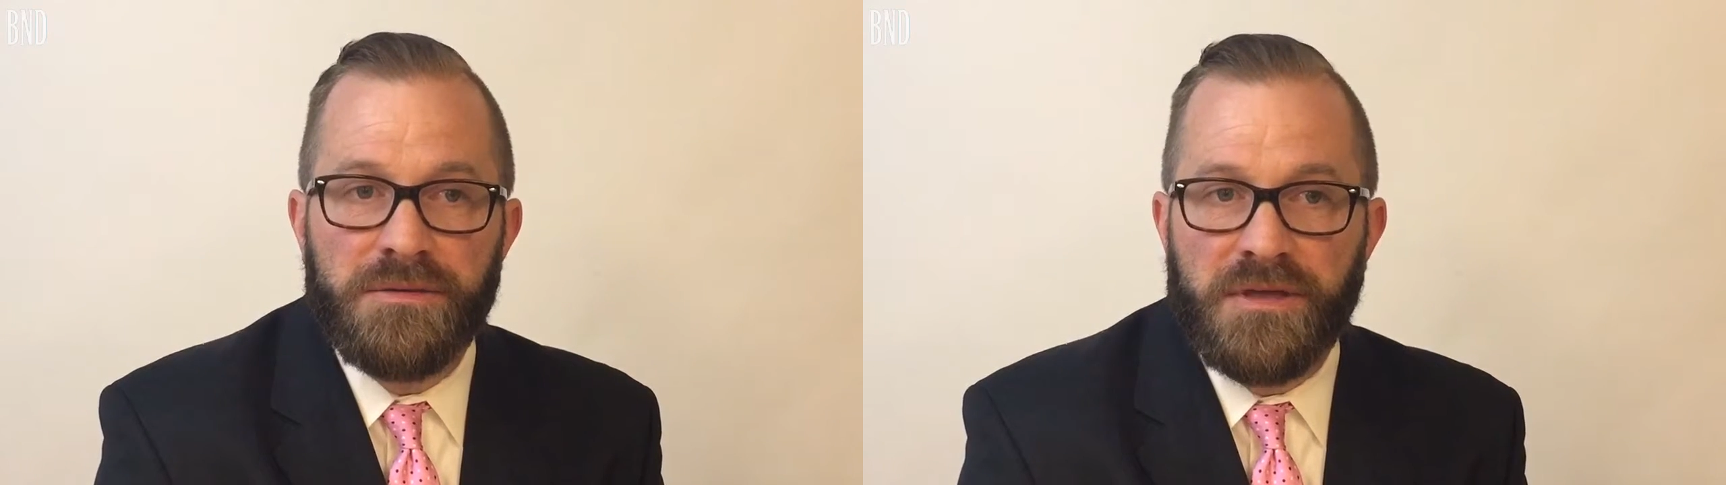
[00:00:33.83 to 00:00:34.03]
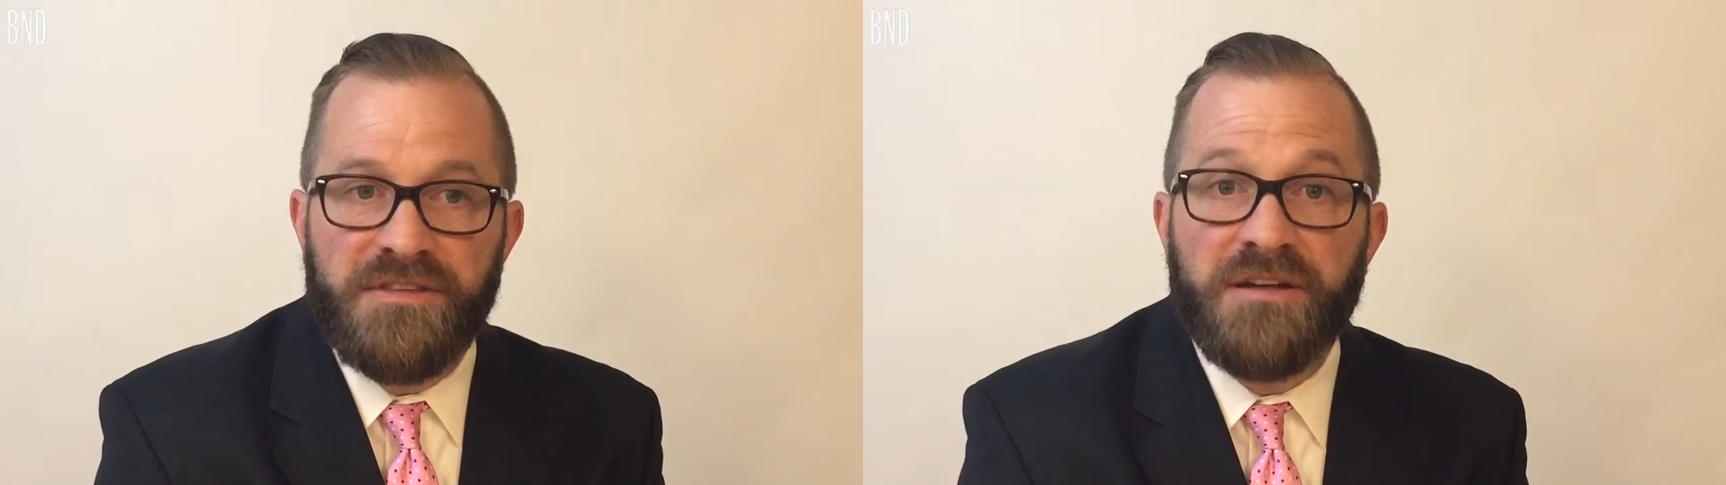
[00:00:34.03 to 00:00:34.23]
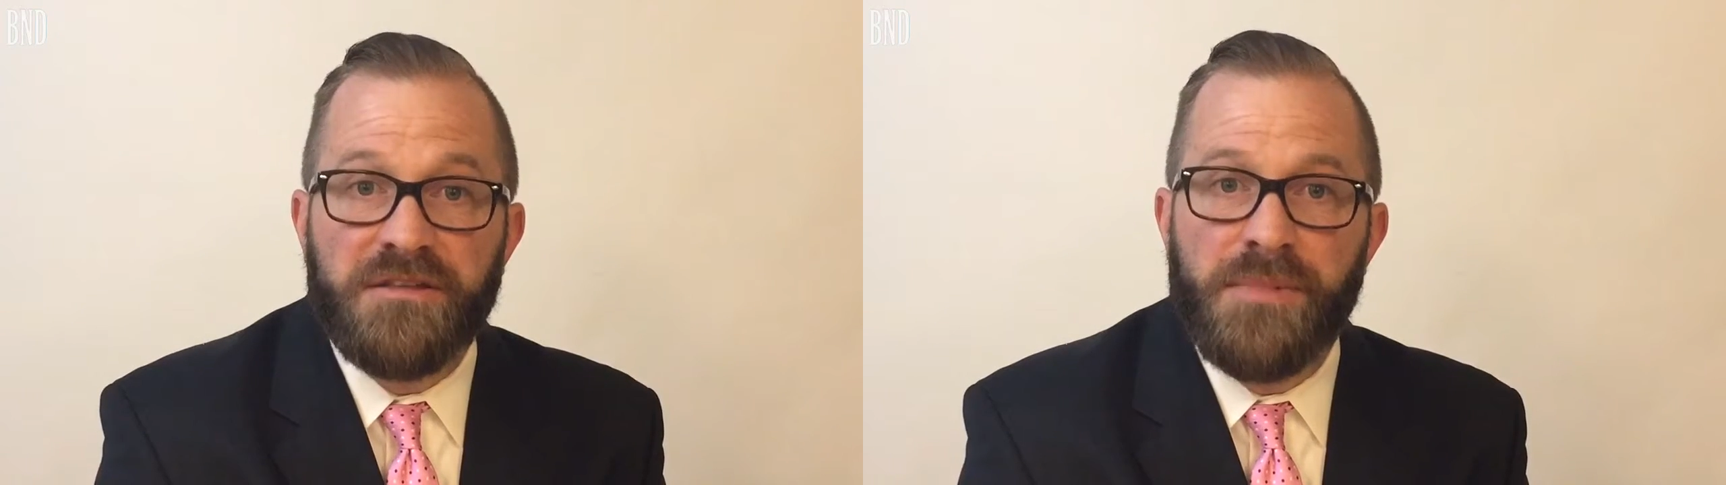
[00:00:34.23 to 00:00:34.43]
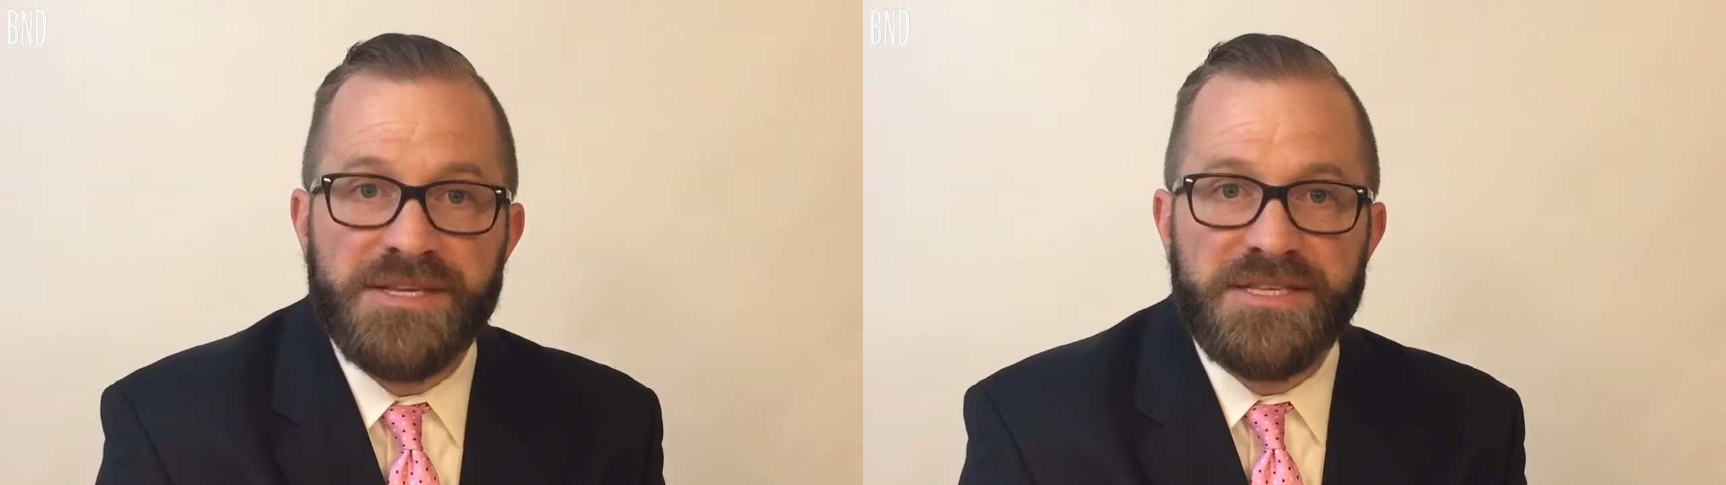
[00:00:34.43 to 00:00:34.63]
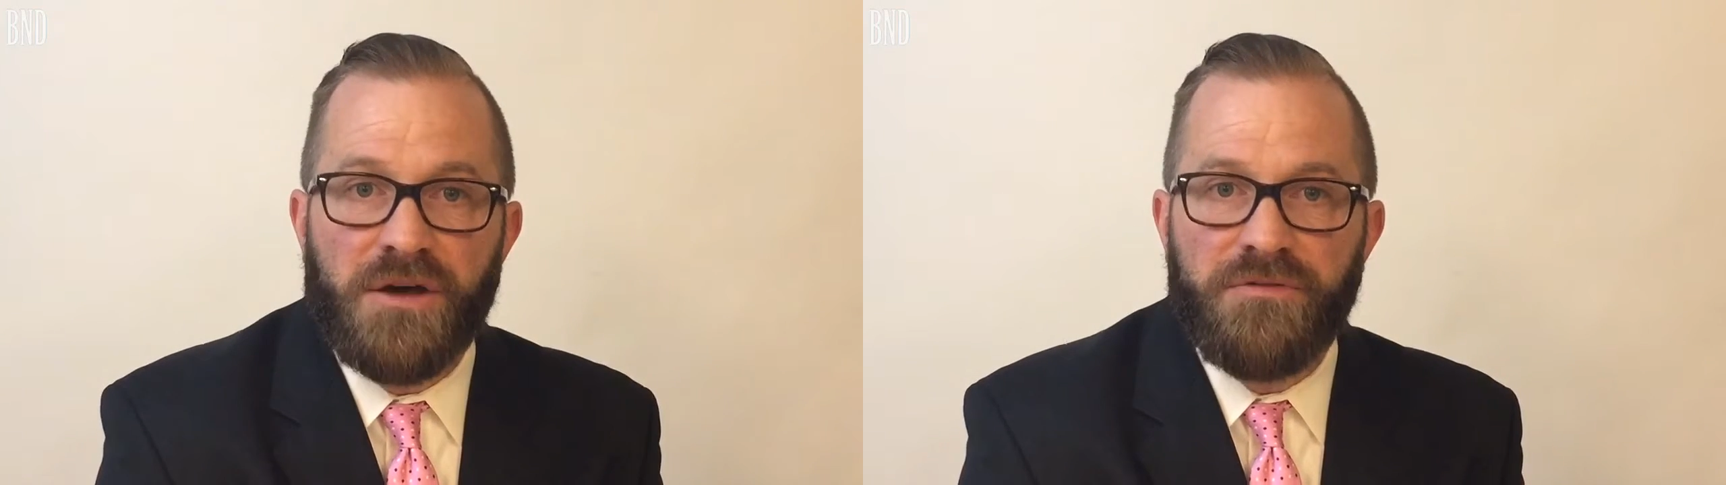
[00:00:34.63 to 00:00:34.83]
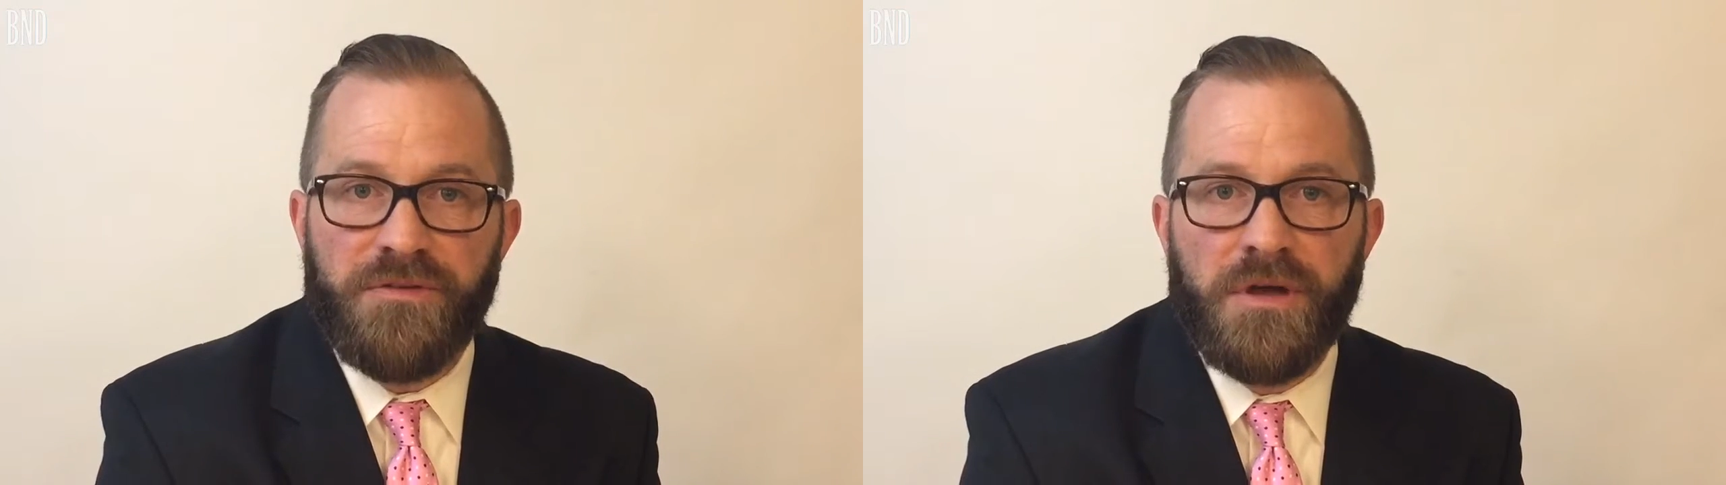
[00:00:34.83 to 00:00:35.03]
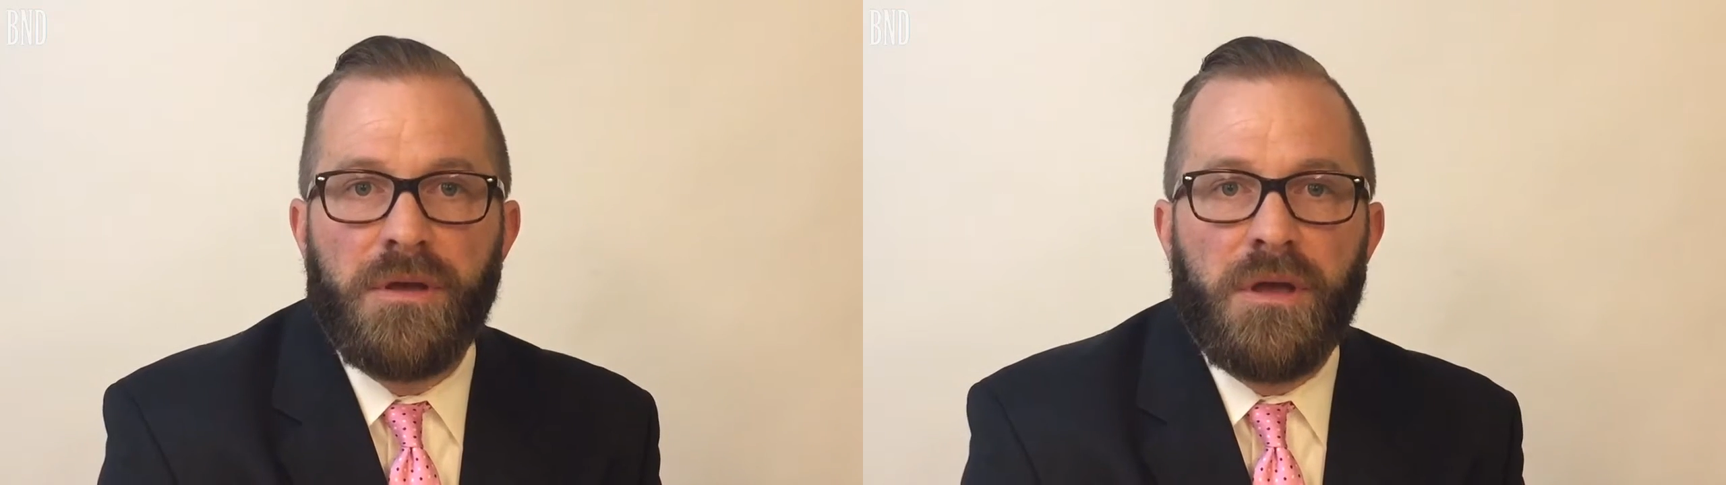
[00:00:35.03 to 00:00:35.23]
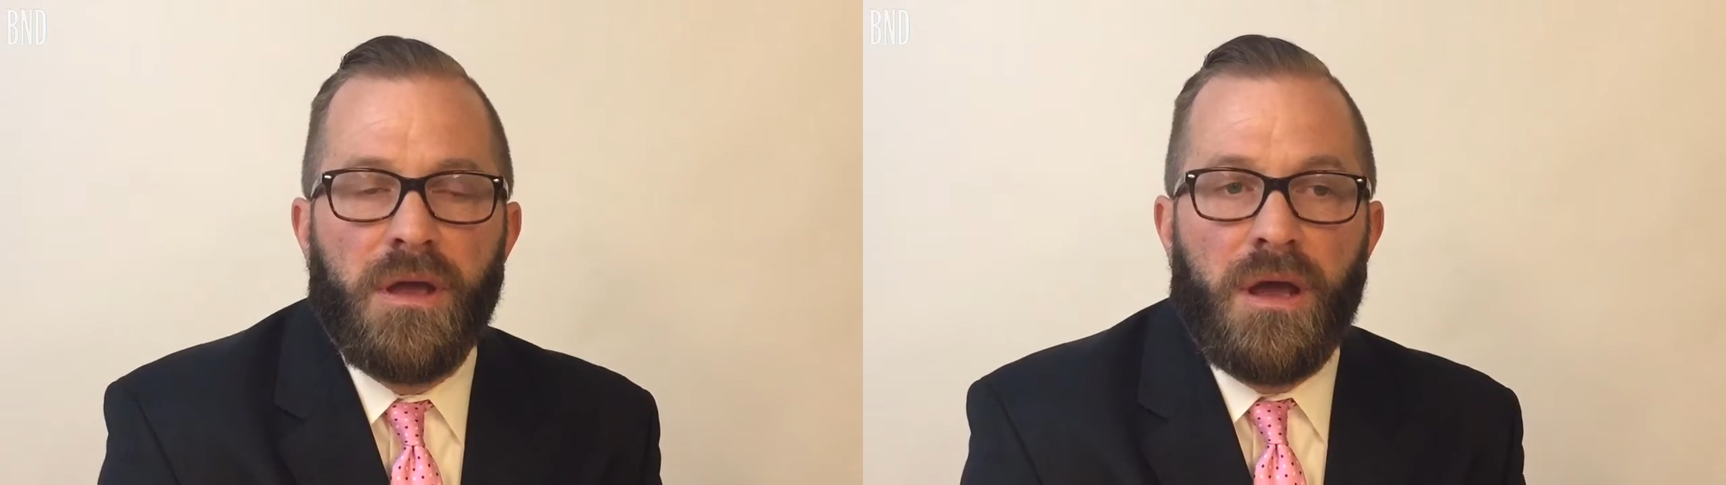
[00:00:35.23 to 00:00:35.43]
conducted myself
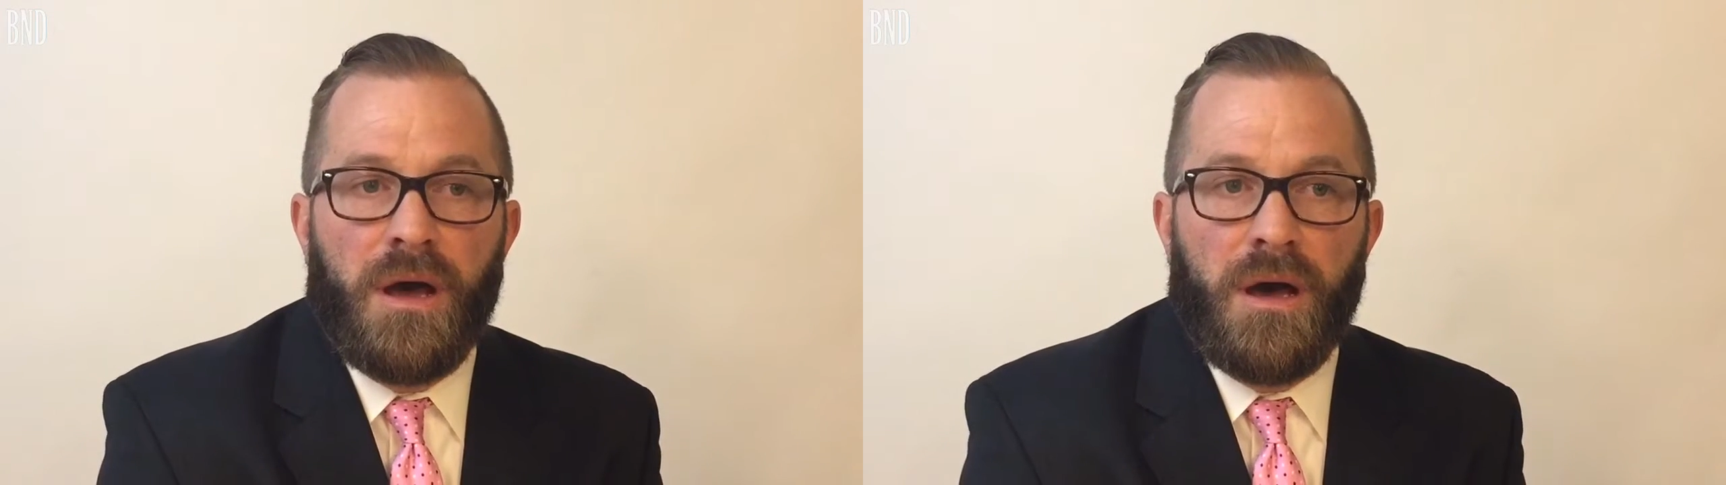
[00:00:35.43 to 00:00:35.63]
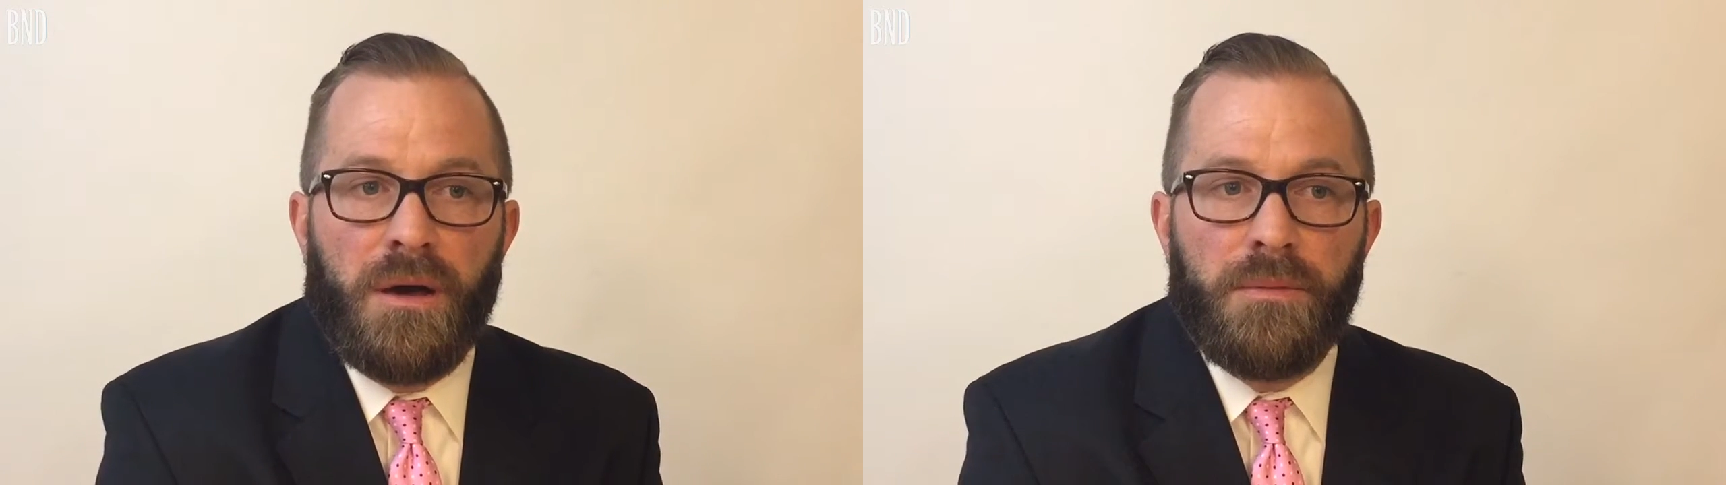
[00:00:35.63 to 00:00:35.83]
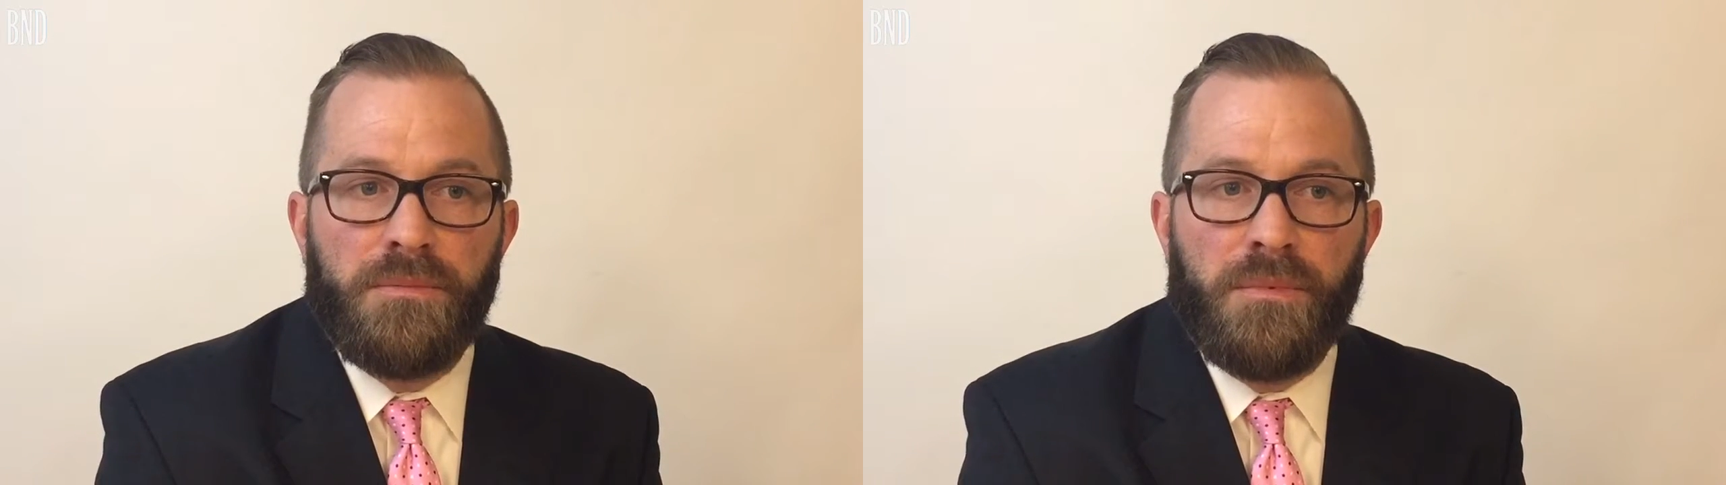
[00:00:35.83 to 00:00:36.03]
uh,